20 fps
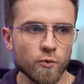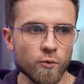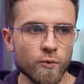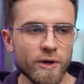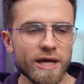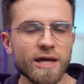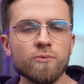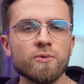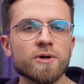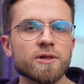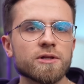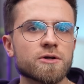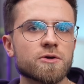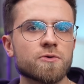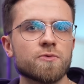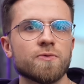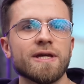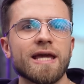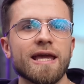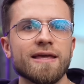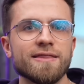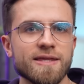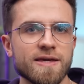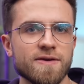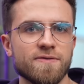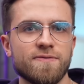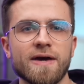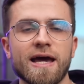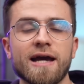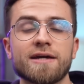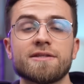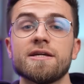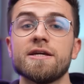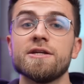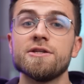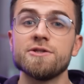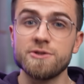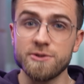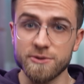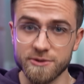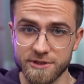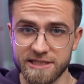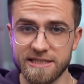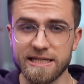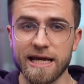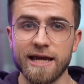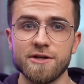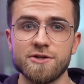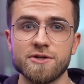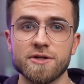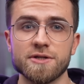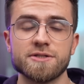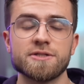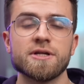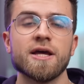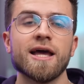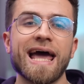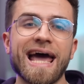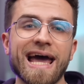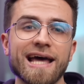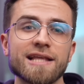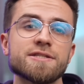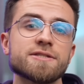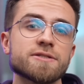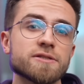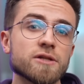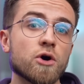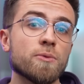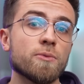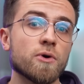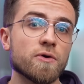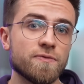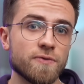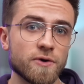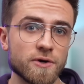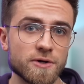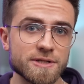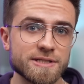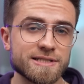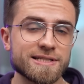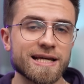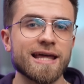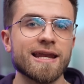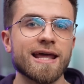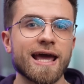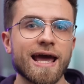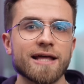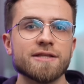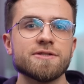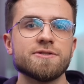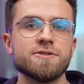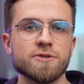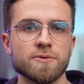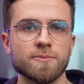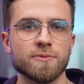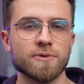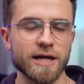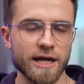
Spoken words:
We will create the effect in 2 stages. Add slow-mo first and add zoom